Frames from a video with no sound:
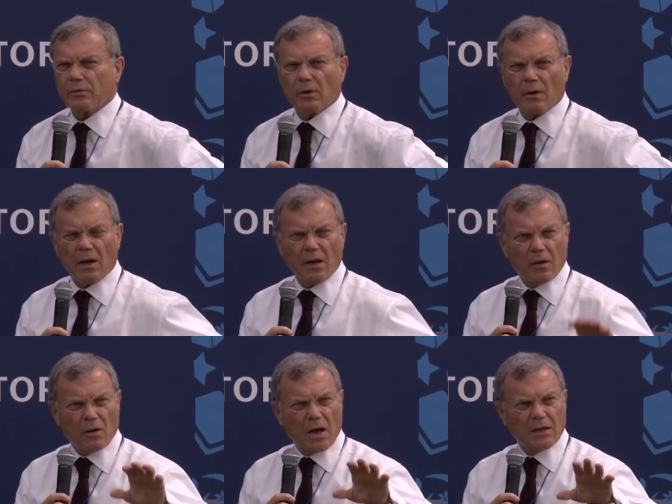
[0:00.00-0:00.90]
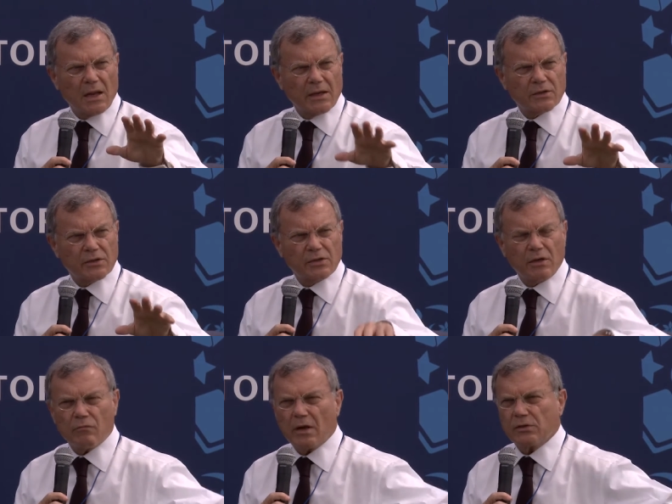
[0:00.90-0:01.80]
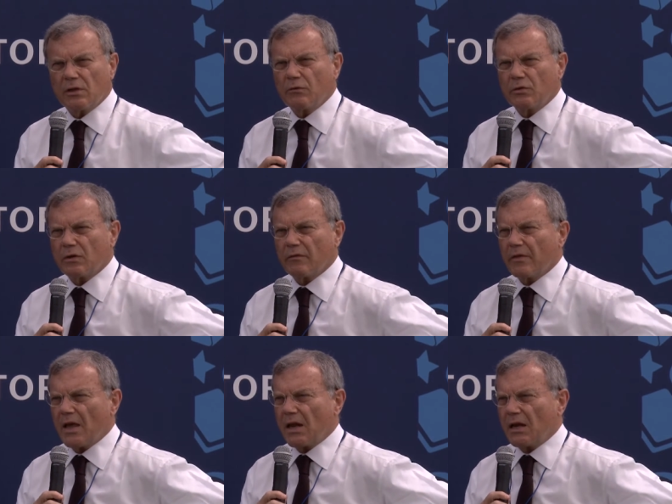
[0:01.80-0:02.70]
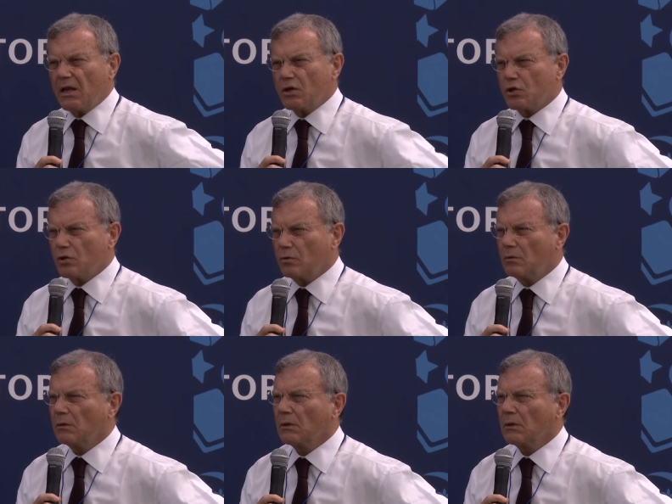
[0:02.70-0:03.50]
So, you know, I'd like to see resolution of that issue,